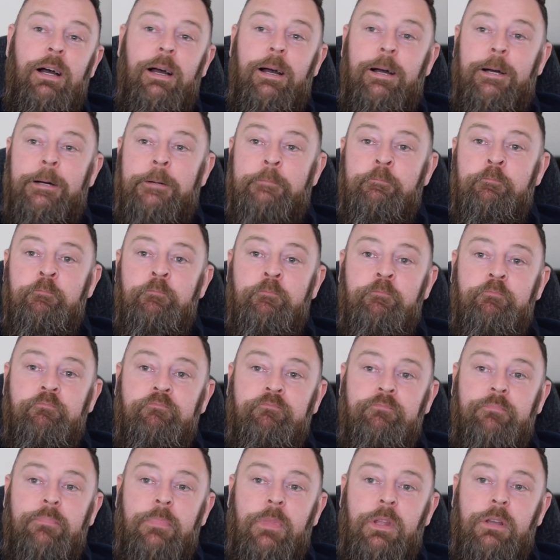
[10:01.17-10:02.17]
Um,
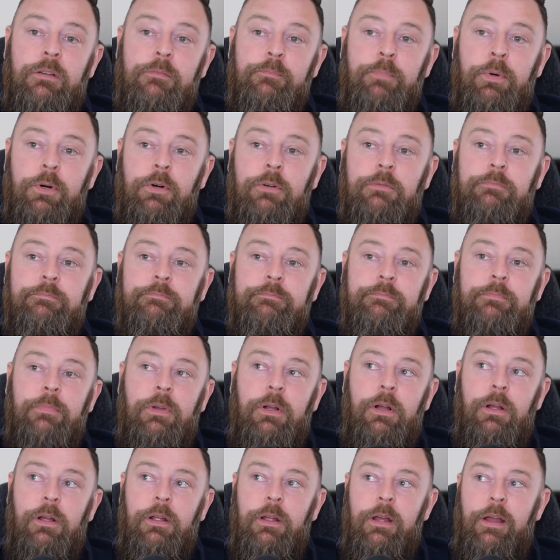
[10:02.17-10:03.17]
but
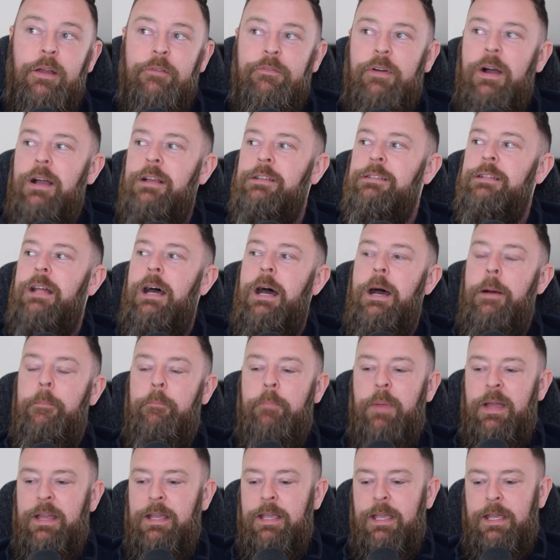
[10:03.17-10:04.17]
if I start
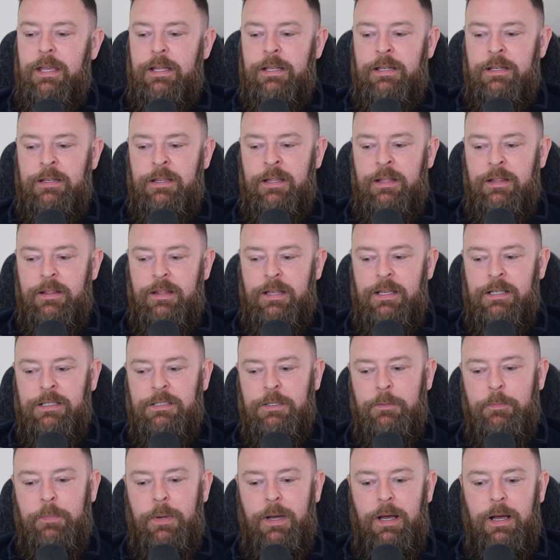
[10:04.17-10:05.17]
picking
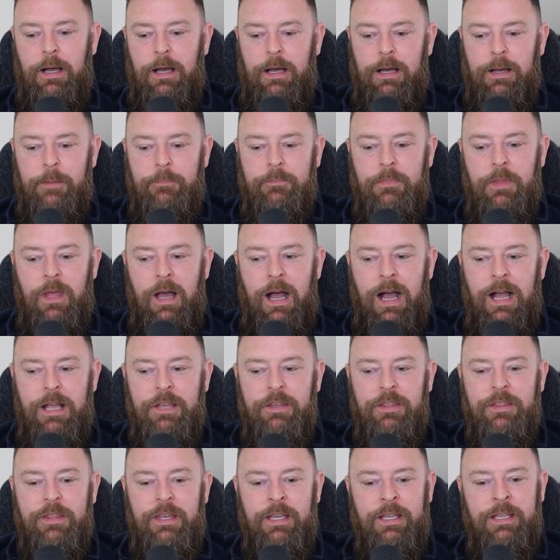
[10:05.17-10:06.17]
things apart, I
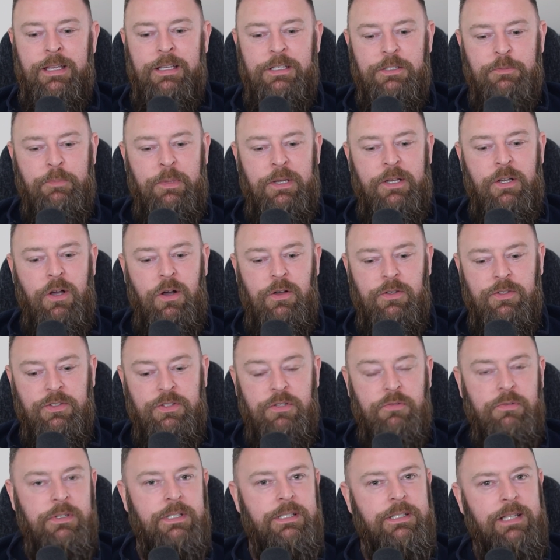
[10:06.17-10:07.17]
think it's because
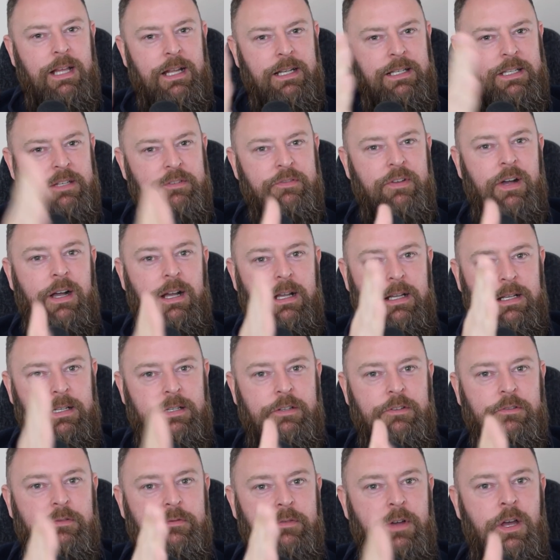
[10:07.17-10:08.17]
there is that
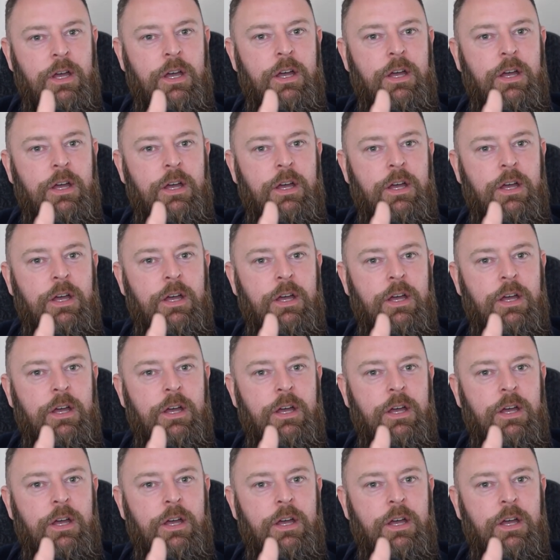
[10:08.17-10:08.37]
divide of